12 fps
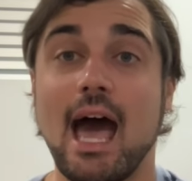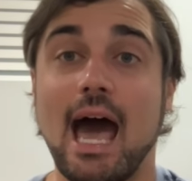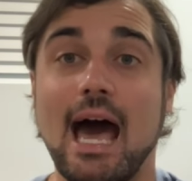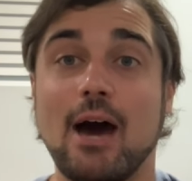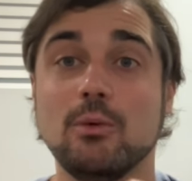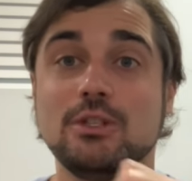
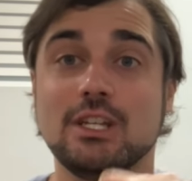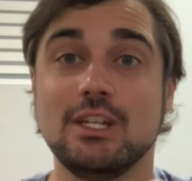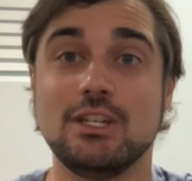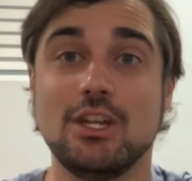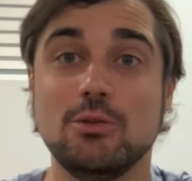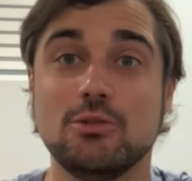I was
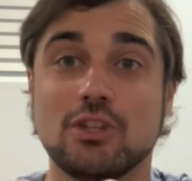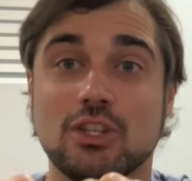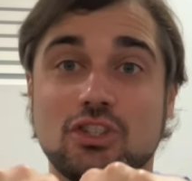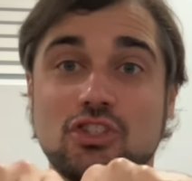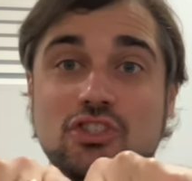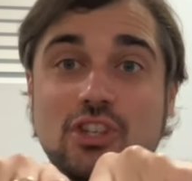inducing
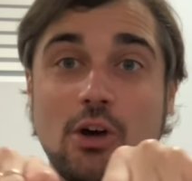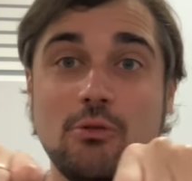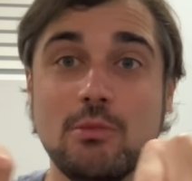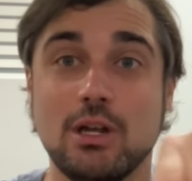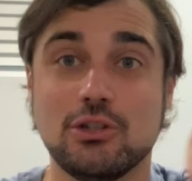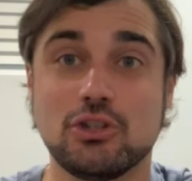so
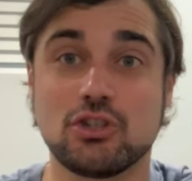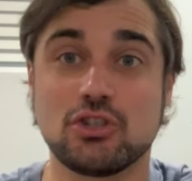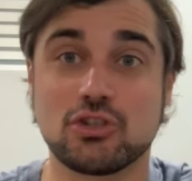much